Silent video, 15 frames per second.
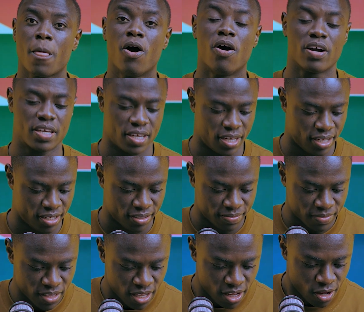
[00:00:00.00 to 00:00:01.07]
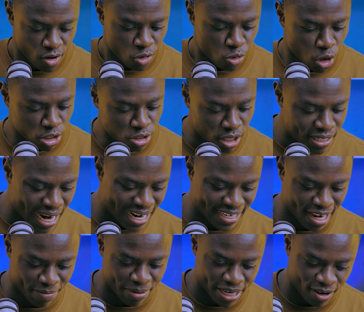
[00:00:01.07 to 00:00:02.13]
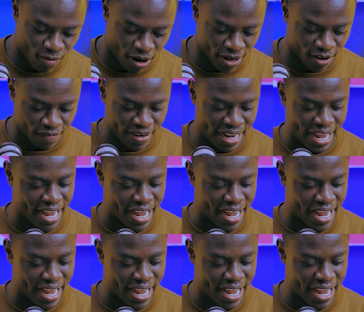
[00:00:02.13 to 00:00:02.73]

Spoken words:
Okay. Kojo Dynamic, one of the